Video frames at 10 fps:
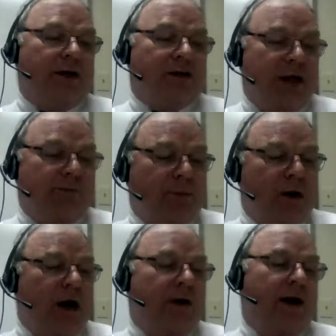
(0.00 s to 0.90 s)
only
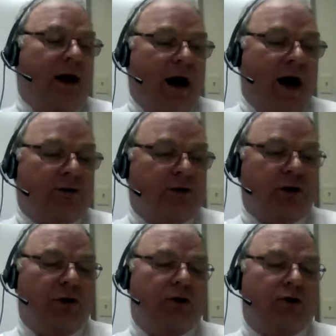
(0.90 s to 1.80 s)
temporary
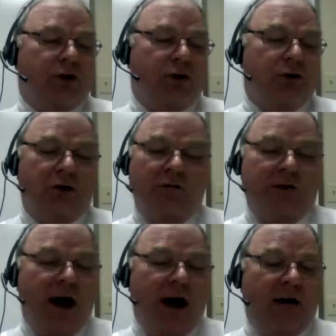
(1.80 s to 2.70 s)
obstacles to
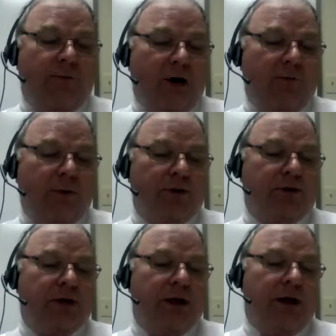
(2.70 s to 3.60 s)
the divine
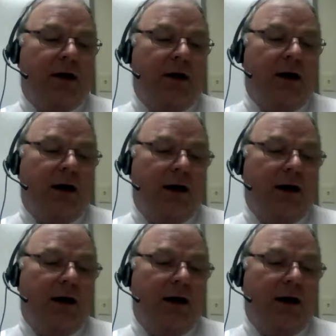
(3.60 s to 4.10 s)
purpose